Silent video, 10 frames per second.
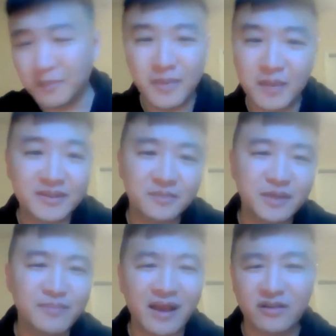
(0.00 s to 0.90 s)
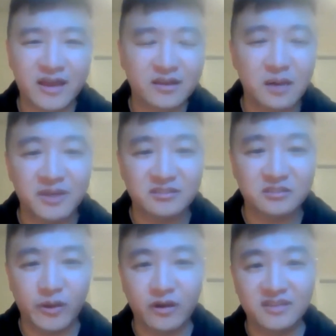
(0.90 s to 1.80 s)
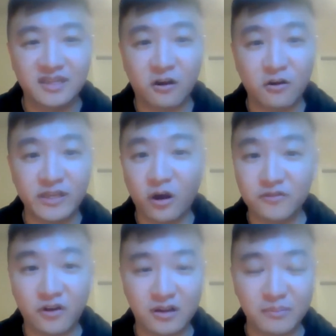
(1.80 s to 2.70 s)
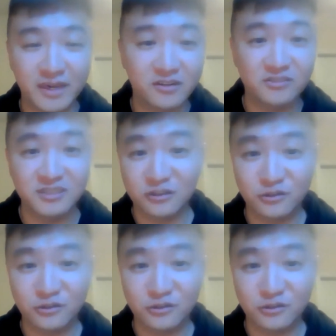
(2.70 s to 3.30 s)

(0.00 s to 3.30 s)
Maybe something macroeconomic is going on that's hurting all of our competitors,